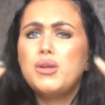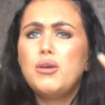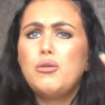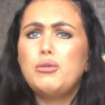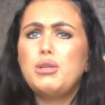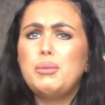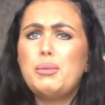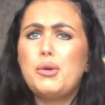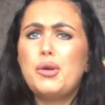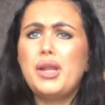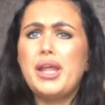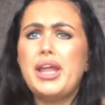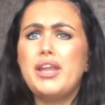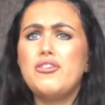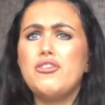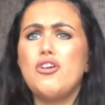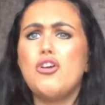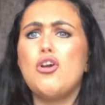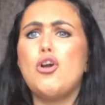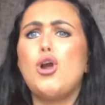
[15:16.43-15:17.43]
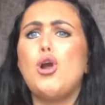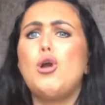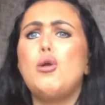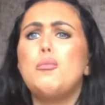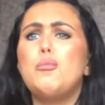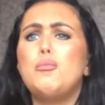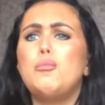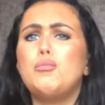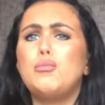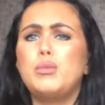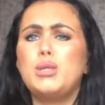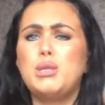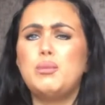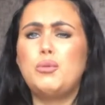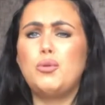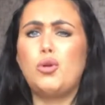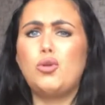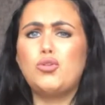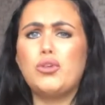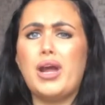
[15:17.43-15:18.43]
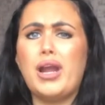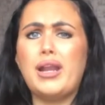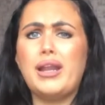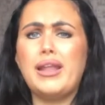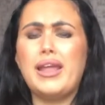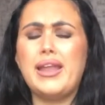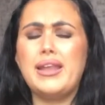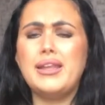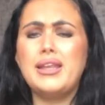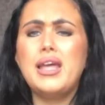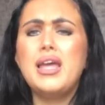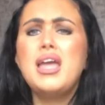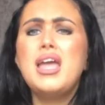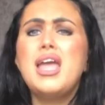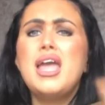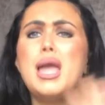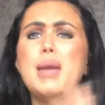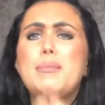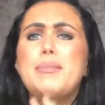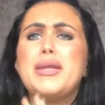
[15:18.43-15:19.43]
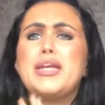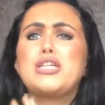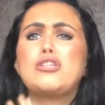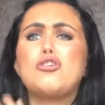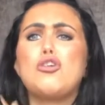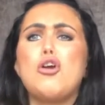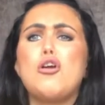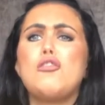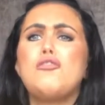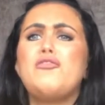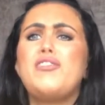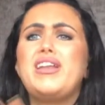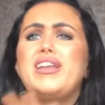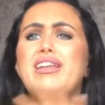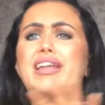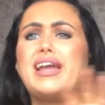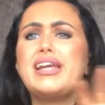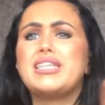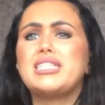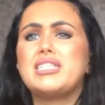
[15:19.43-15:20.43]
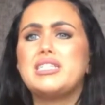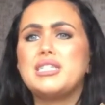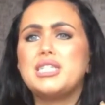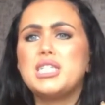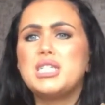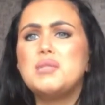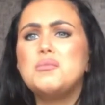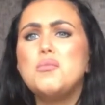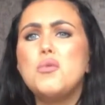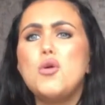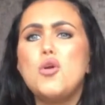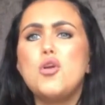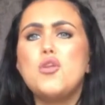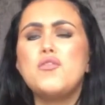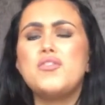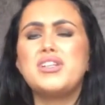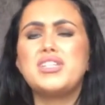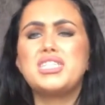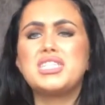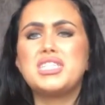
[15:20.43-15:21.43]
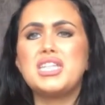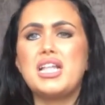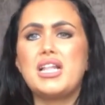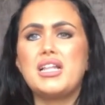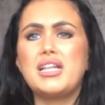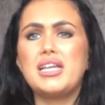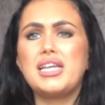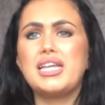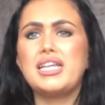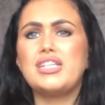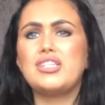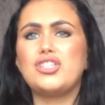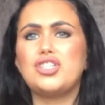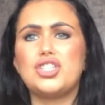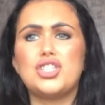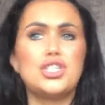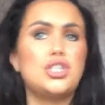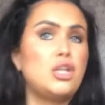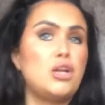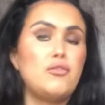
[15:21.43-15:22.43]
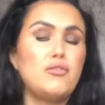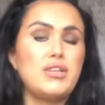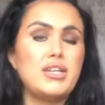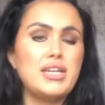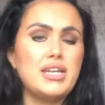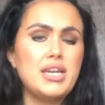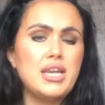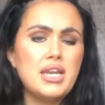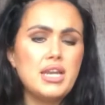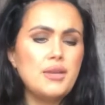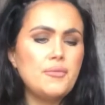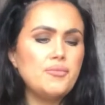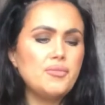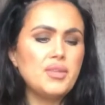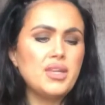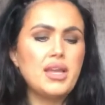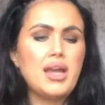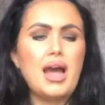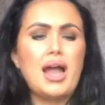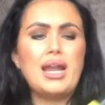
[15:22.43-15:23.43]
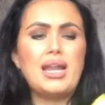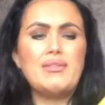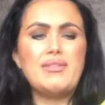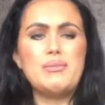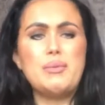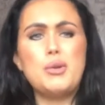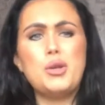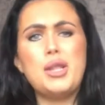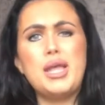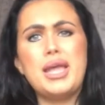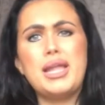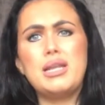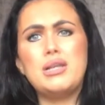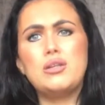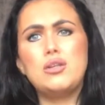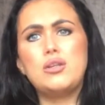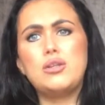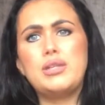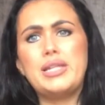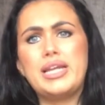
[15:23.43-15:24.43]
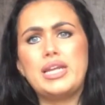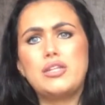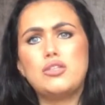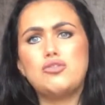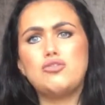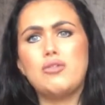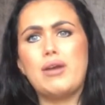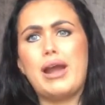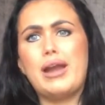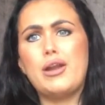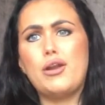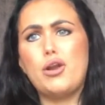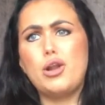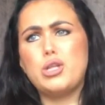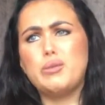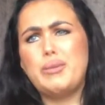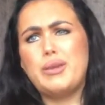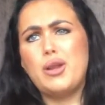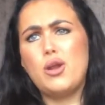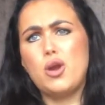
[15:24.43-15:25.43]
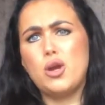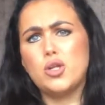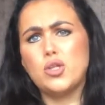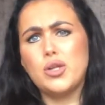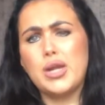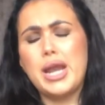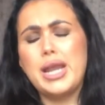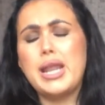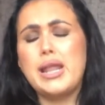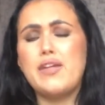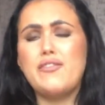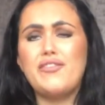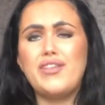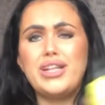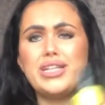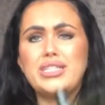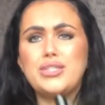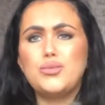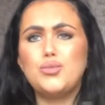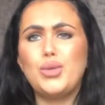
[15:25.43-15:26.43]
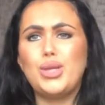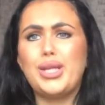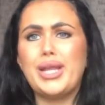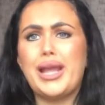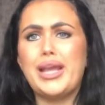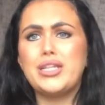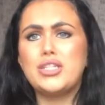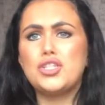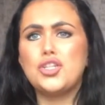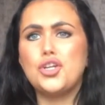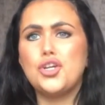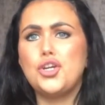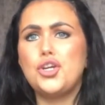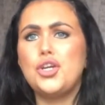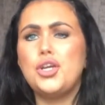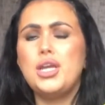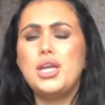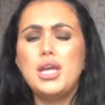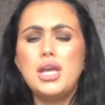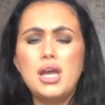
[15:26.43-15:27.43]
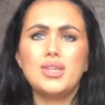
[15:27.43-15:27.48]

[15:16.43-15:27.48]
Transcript: when you put it in your hair and you blow dry it in, it makes your hair feel nice and smooth and silky and just lovely. And if you put it in like dried hair, it's been air dried, it feels really nice too.